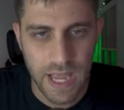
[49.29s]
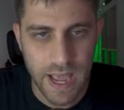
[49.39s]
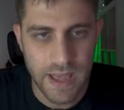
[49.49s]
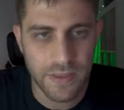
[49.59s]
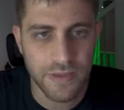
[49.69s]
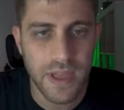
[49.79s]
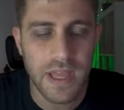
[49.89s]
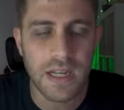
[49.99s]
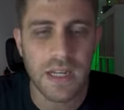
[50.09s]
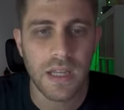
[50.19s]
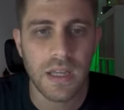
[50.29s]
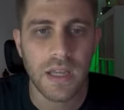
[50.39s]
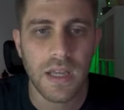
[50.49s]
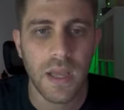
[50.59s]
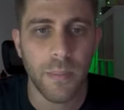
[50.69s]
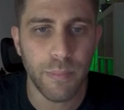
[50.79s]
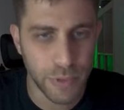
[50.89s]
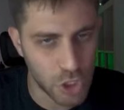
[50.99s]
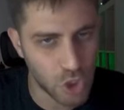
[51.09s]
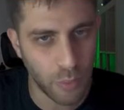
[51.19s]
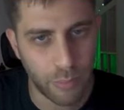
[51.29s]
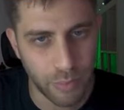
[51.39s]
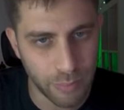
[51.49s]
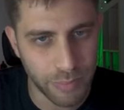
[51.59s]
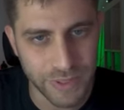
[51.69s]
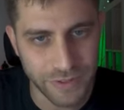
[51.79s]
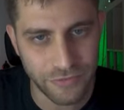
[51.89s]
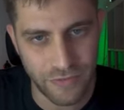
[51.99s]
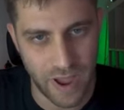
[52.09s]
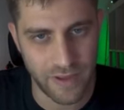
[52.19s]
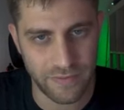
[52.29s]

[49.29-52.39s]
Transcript: and then bishop b5.